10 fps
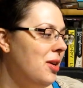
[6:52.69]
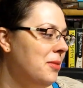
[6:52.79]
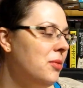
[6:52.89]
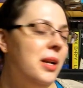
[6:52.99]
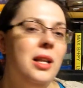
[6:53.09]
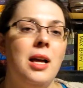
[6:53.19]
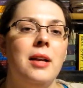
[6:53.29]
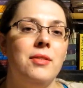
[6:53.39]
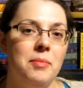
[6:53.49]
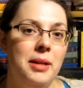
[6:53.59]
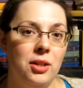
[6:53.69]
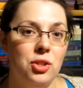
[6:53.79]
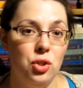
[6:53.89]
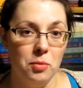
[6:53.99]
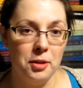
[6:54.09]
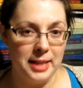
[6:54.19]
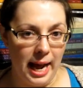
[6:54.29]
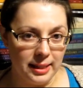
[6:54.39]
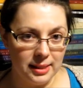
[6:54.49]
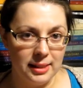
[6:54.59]
I'm going to read a lot of the bigger 2-book
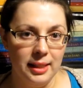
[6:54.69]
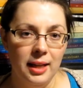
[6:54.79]
tasks